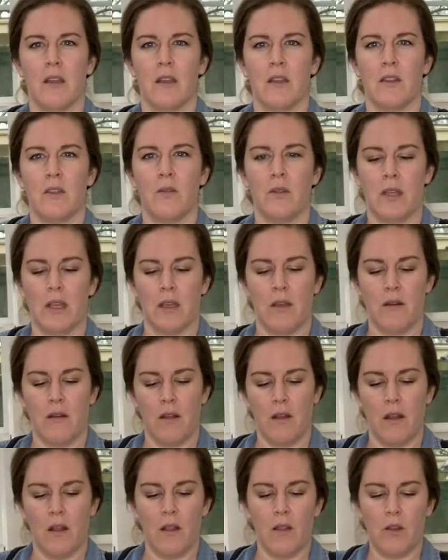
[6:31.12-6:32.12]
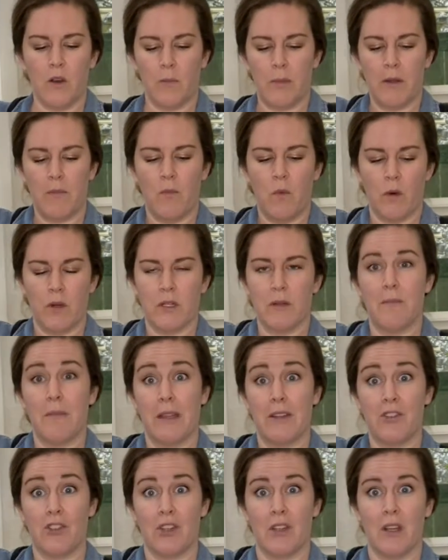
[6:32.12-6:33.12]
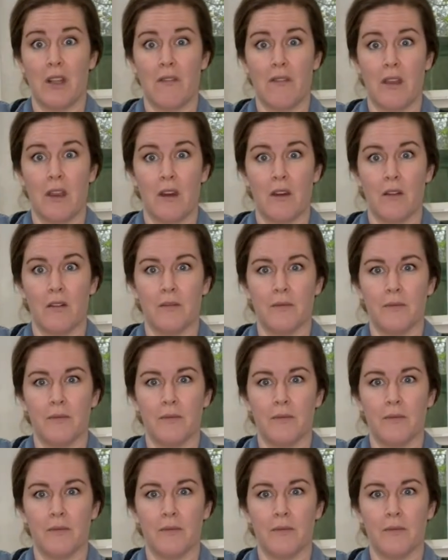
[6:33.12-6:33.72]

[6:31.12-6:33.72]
you get a little bit more dimension in there.